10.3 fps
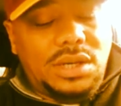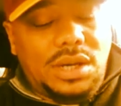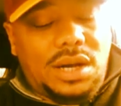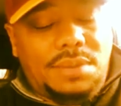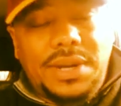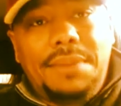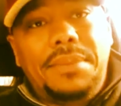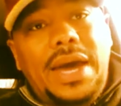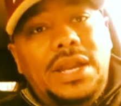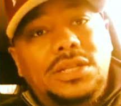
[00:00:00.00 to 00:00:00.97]
I'm not
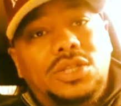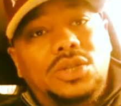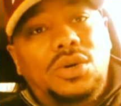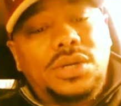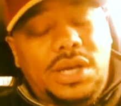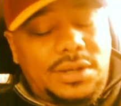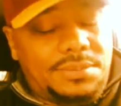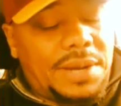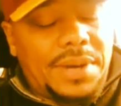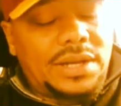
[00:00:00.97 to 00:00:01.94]
mad at the song yet.
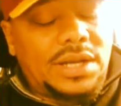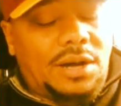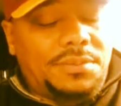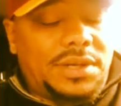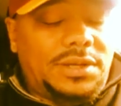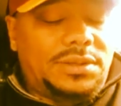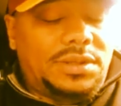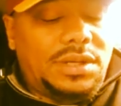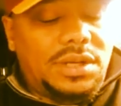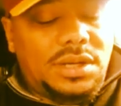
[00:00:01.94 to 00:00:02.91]
I'm not mad at y'all yet.
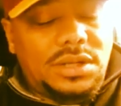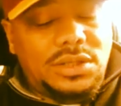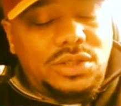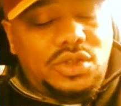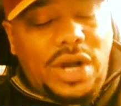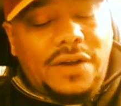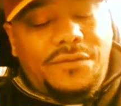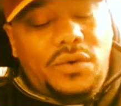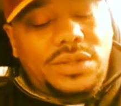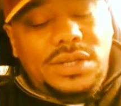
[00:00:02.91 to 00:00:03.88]
Track
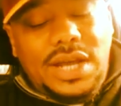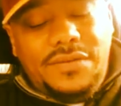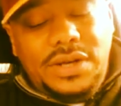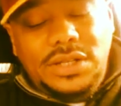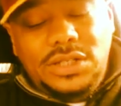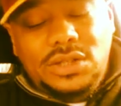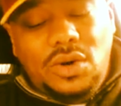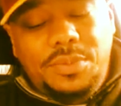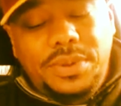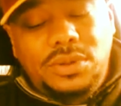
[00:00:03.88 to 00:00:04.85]
4, The Never Ending
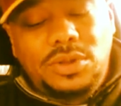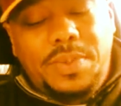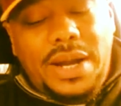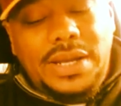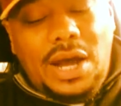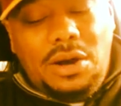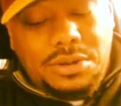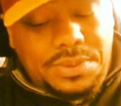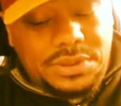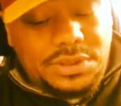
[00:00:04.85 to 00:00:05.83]
Story, produced by The
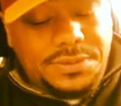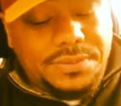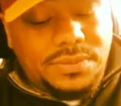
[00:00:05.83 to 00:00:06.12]
Alchemist.